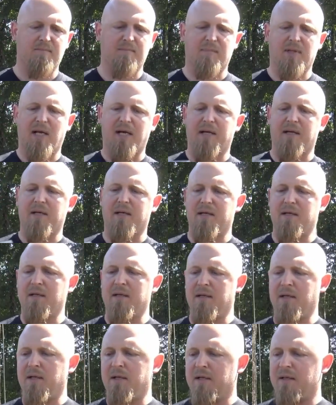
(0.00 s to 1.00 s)
Like
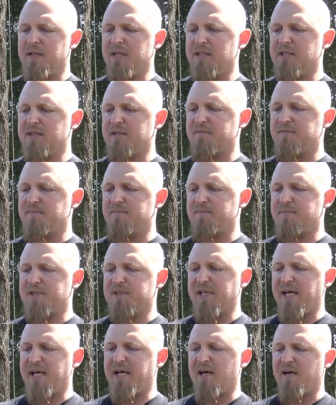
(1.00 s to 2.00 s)
this
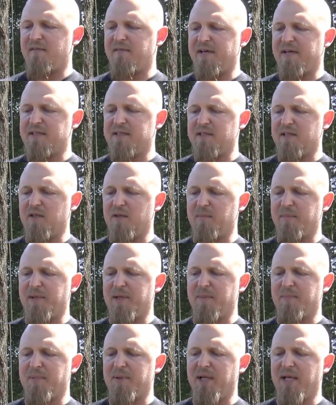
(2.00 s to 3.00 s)
standoff has a little
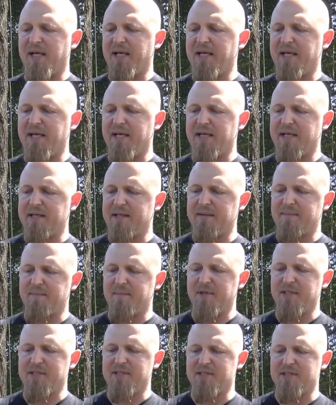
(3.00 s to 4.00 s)
bit of play in it,
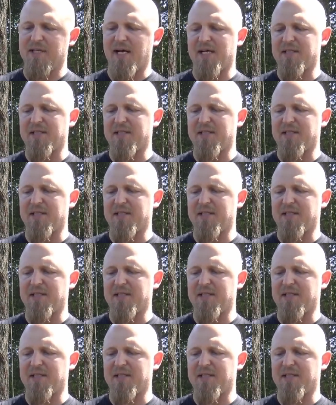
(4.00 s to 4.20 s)
which is